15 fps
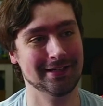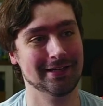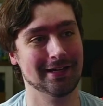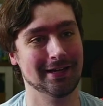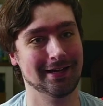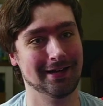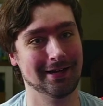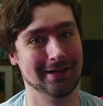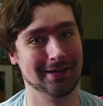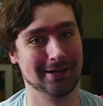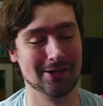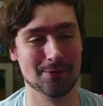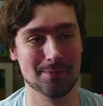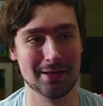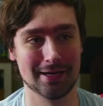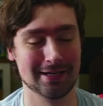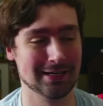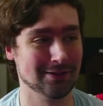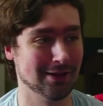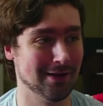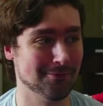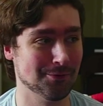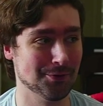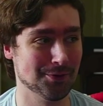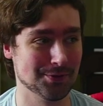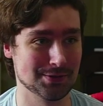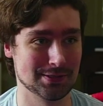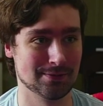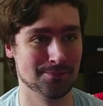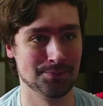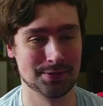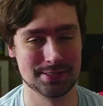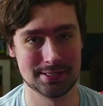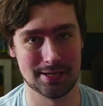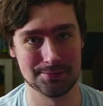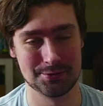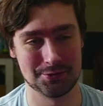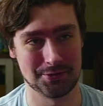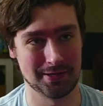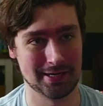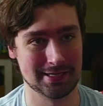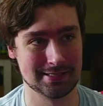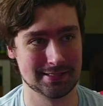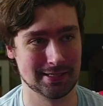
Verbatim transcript: uh, humidity levels, substrates.